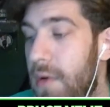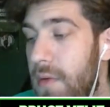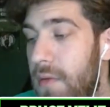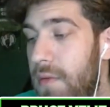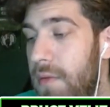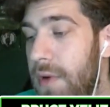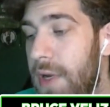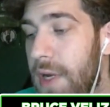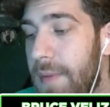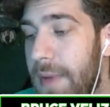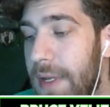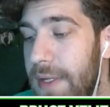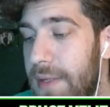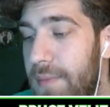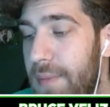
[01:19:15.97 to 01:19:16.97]
Looking to
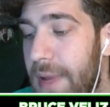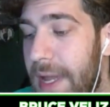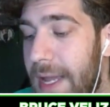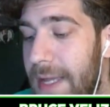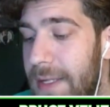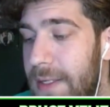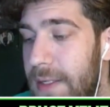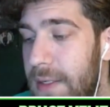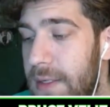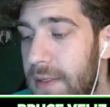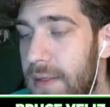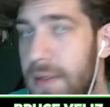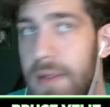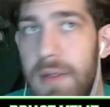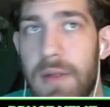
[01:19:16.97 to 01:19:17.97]
make some
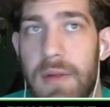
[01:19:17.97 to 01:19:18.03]
passes.